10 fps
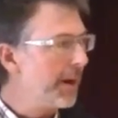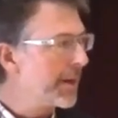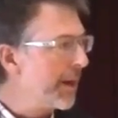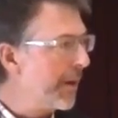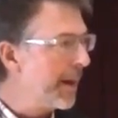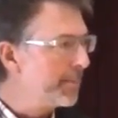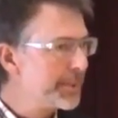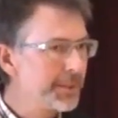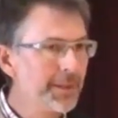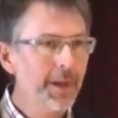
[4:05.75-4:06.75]
our
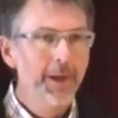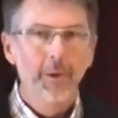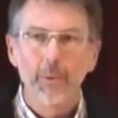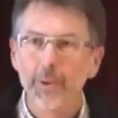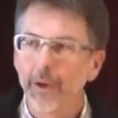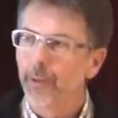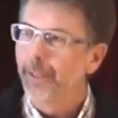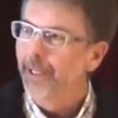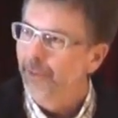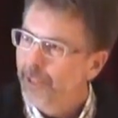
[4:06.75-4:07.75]
co-ops, we want to
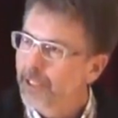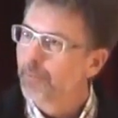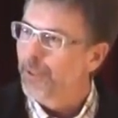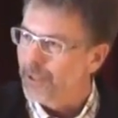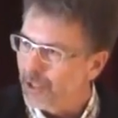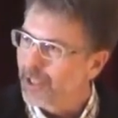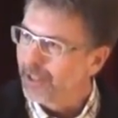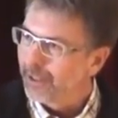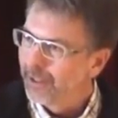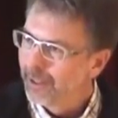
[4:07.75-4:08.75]
be in this
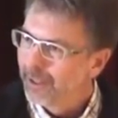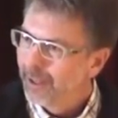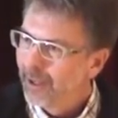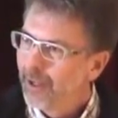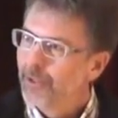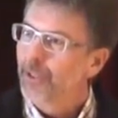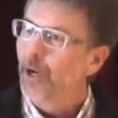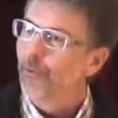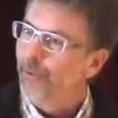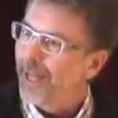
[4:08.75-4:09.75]
position to
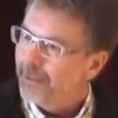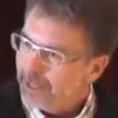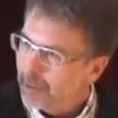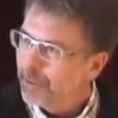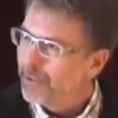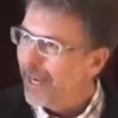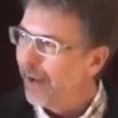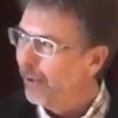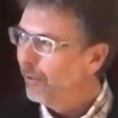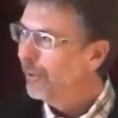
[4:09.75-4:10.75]
go for that double
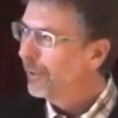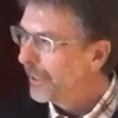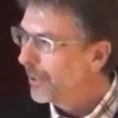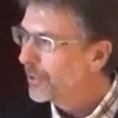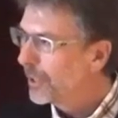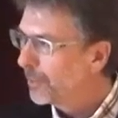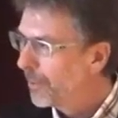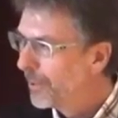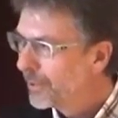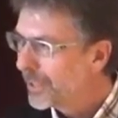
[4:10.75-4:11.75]
down leadership
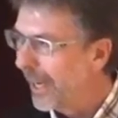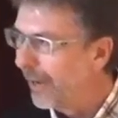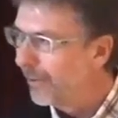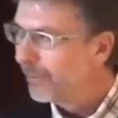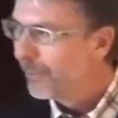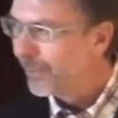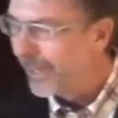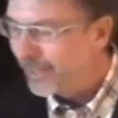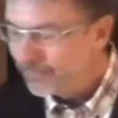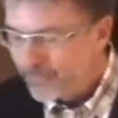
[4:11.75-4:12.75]
style,
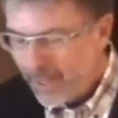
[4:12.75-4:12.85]
right?